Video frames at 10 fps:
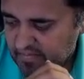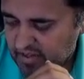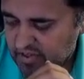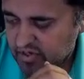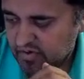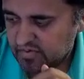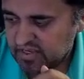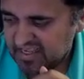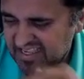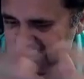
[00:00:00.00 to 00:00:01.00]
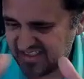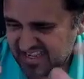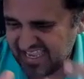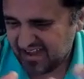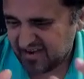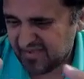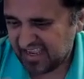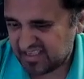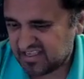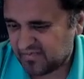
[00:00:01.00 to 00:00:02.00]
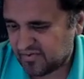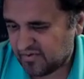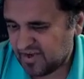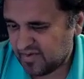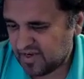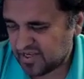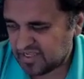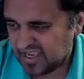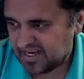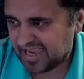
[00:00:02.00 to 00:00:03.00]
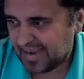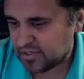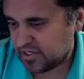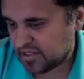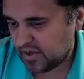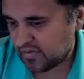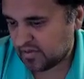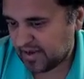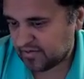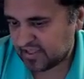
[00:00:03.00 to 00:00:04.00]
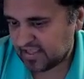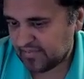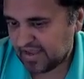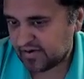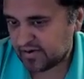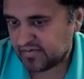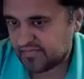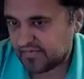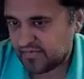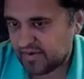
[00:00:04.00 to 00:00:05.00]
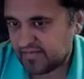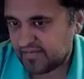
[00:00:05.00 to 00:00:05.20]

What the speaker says: and so to distill it down and make it simple, we just say adoption is the only metric that matters, right?